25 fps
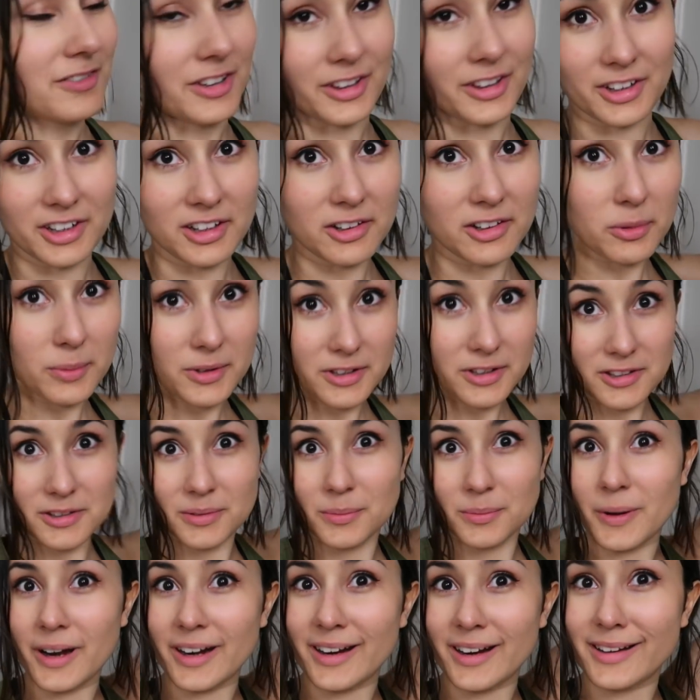feeling a little bit
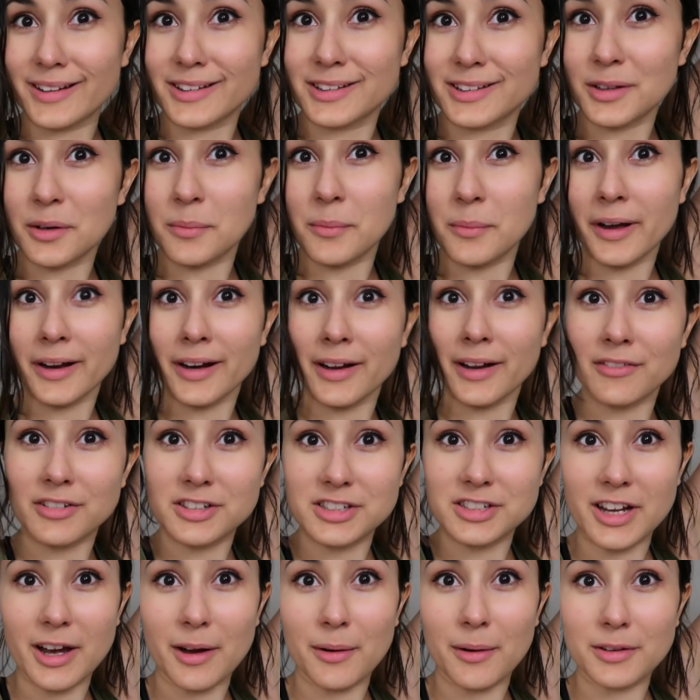sweaty, so I might have a
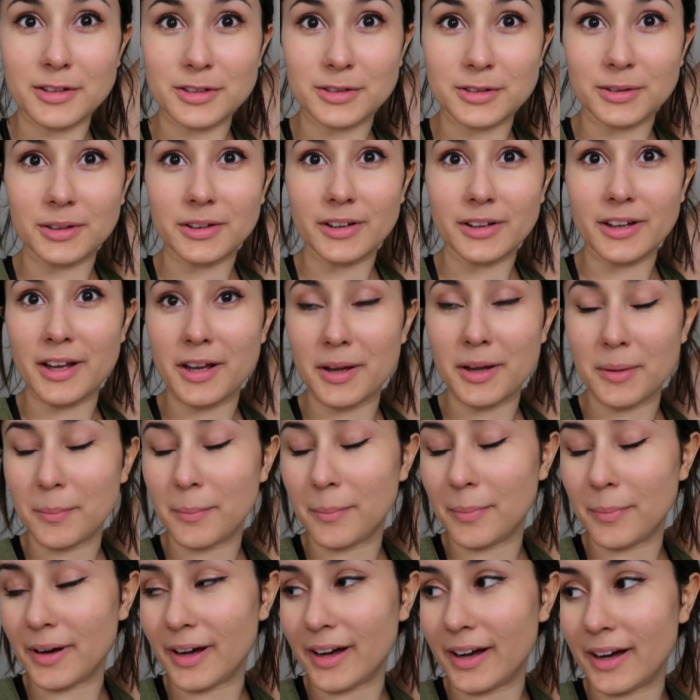shower shortly,
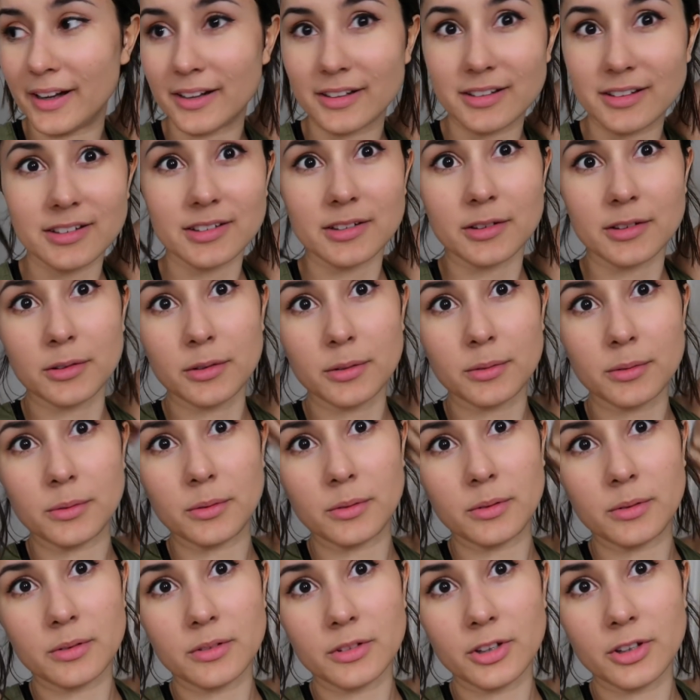but
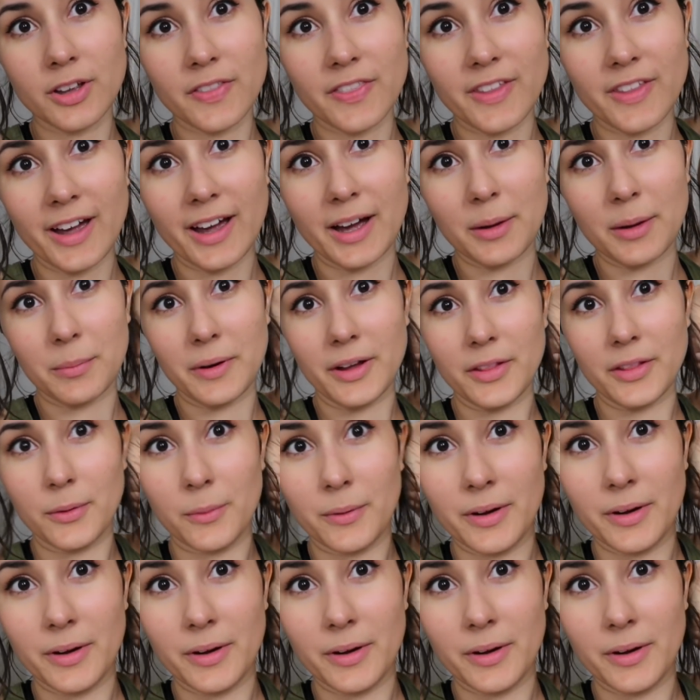ooh, look at that, by the